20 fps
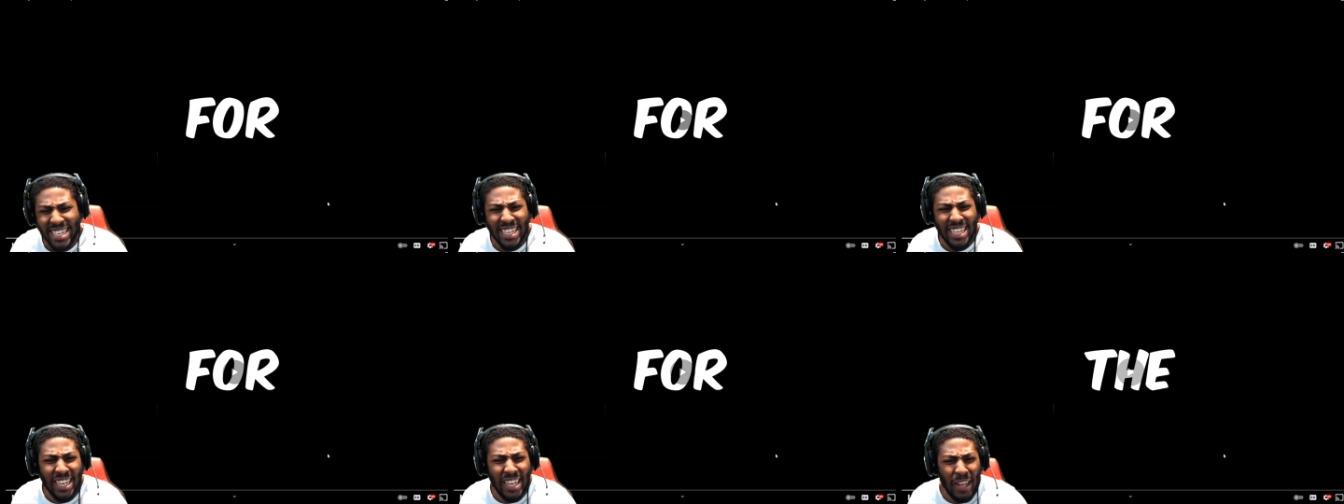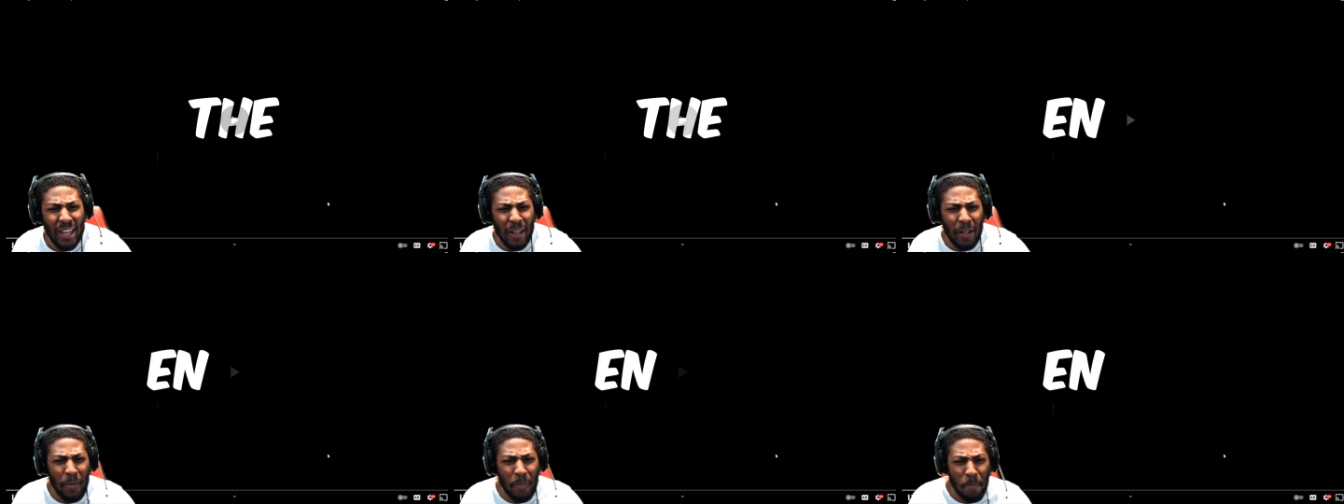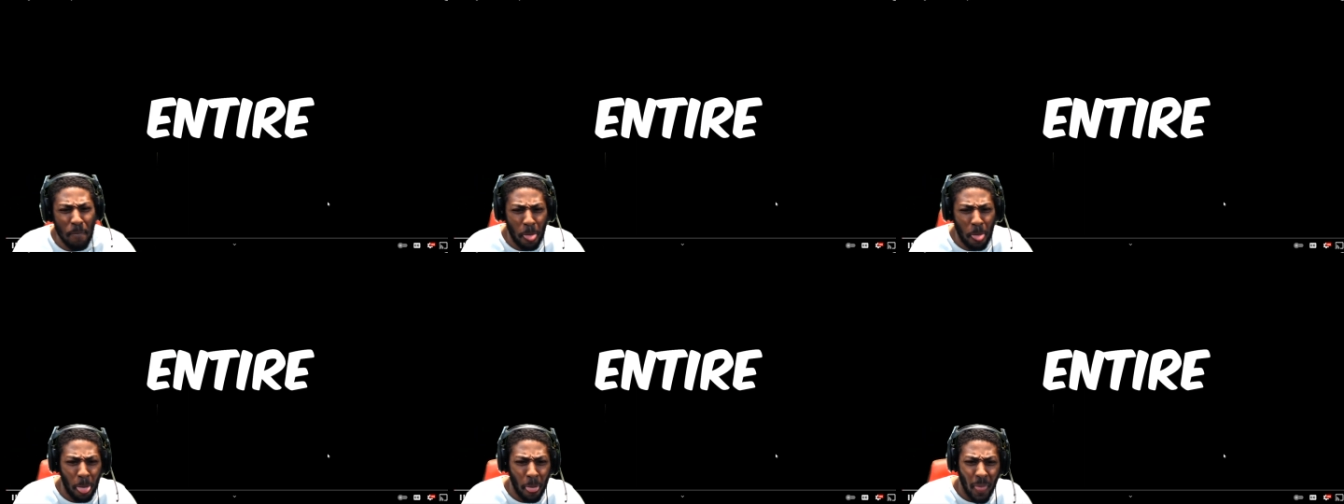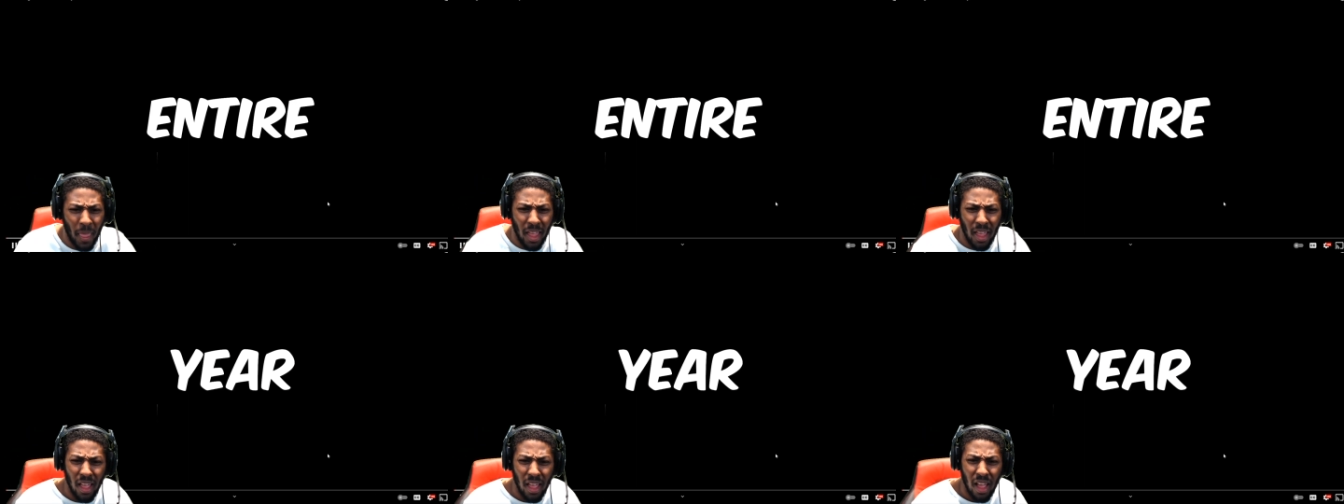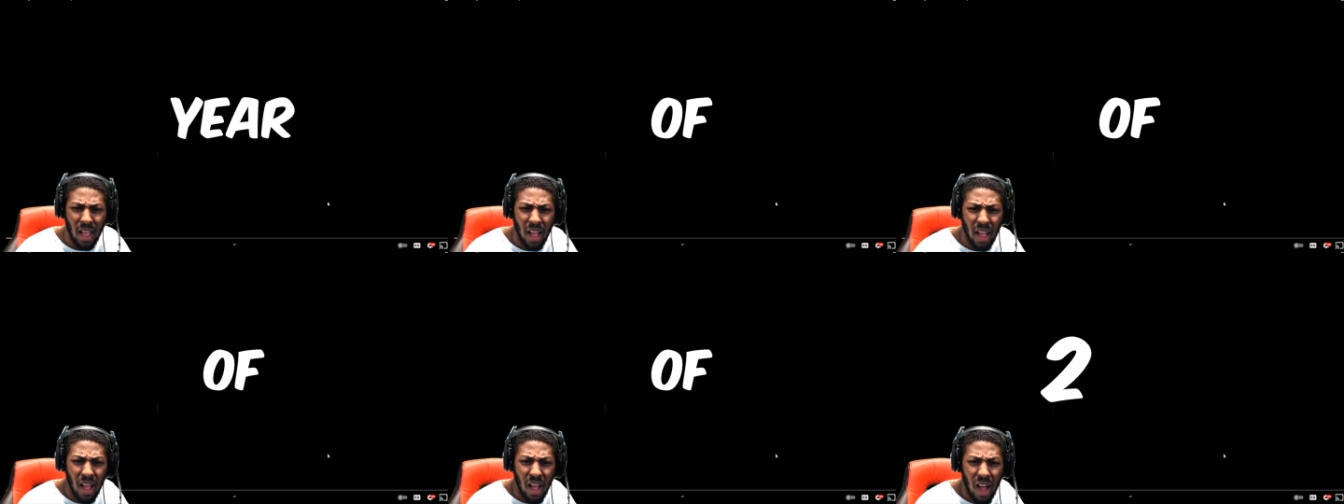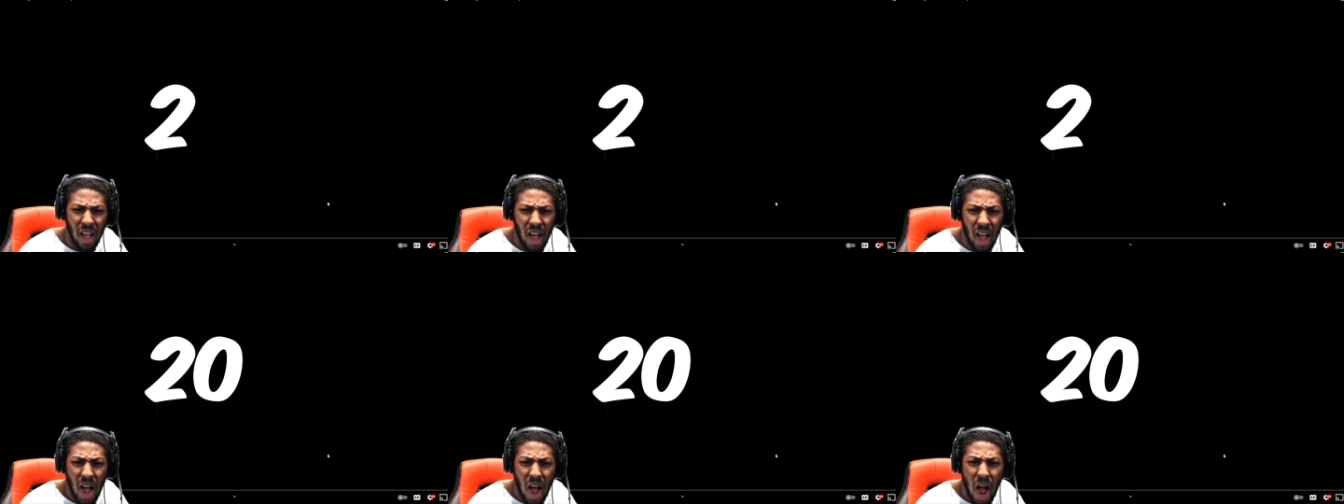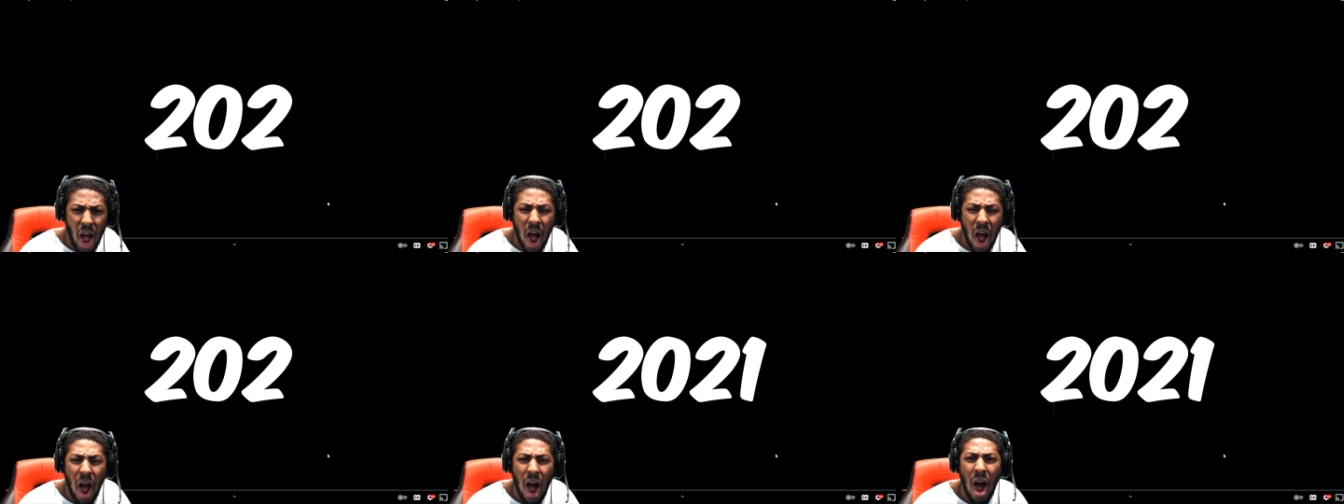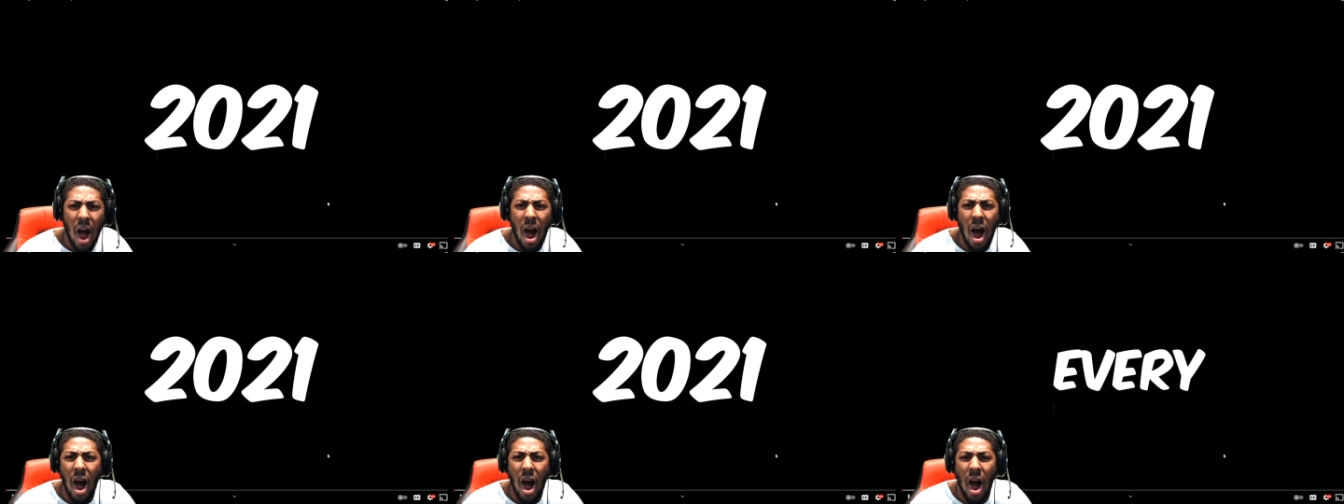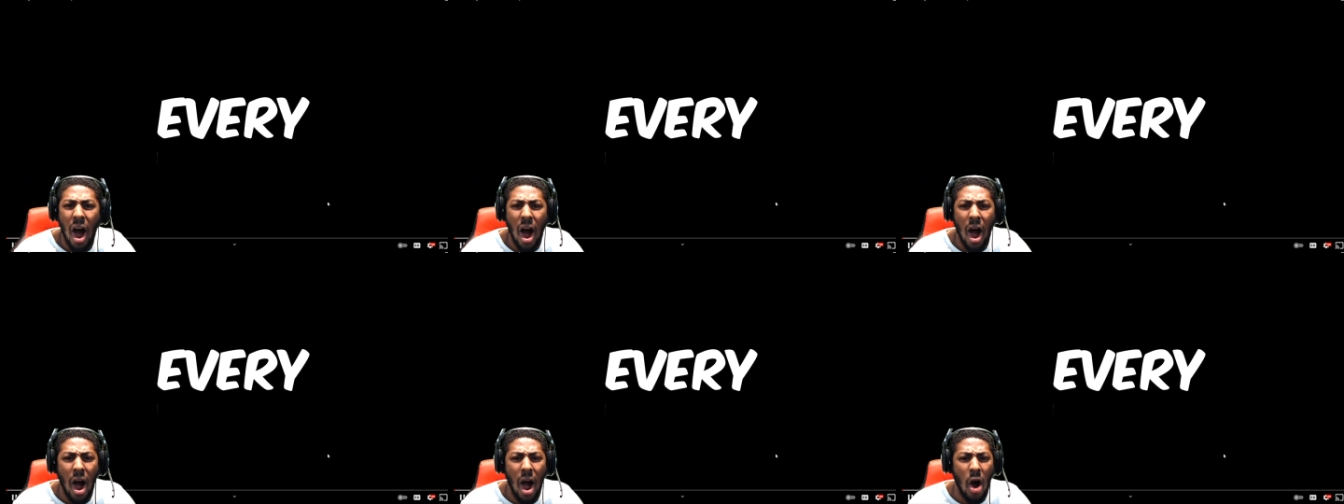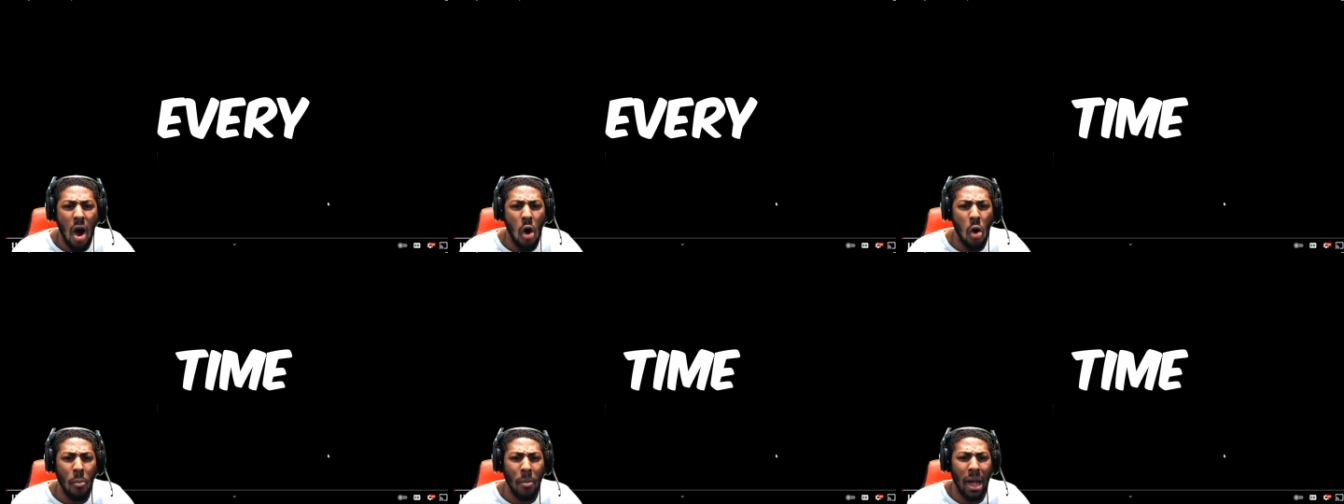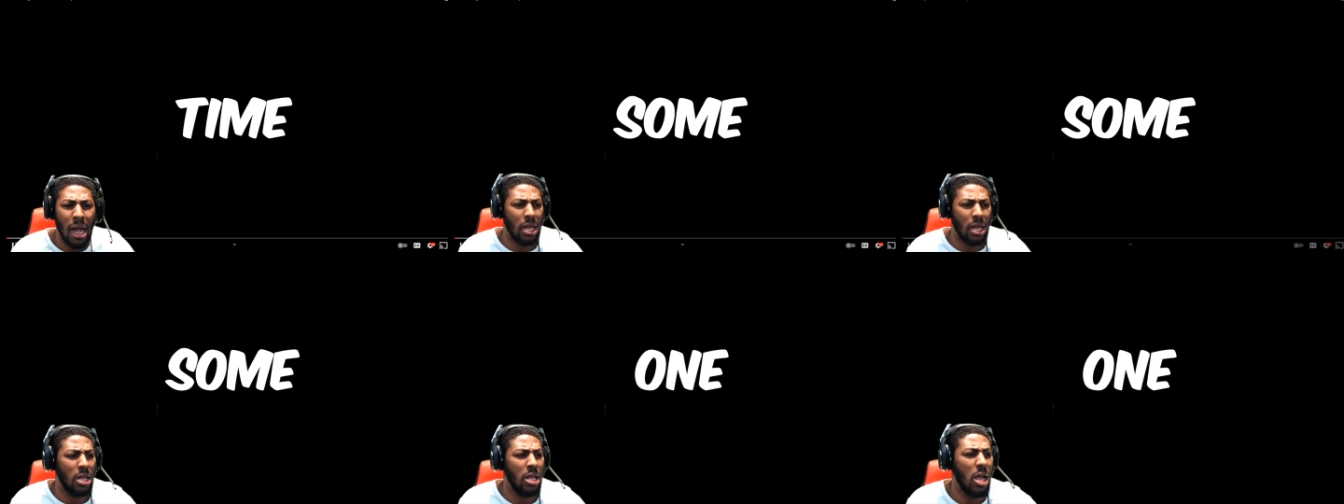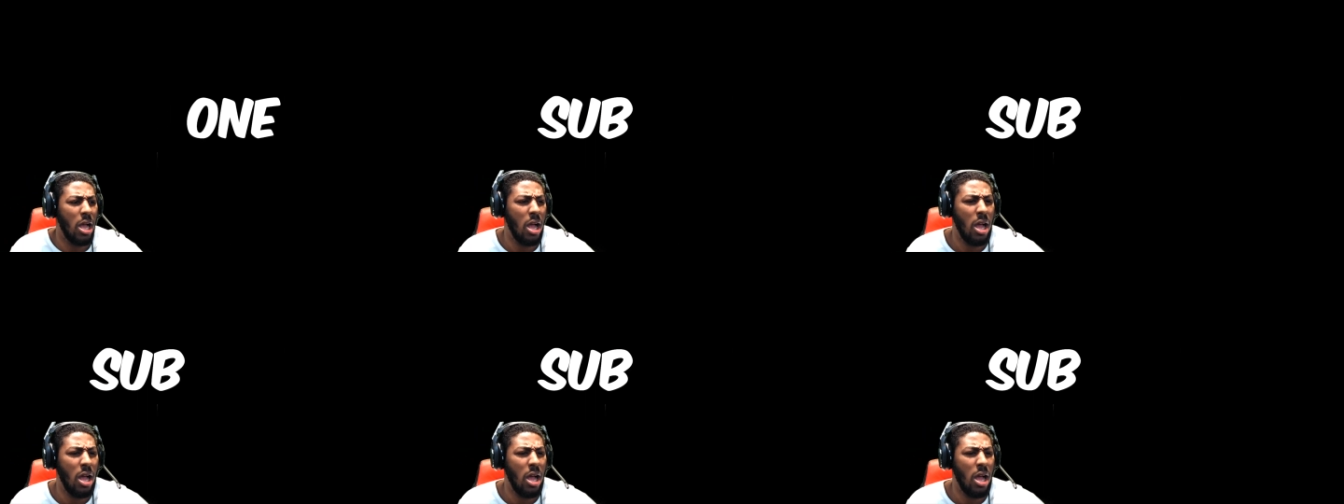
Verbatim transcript: For the entire year of 2021, every time someone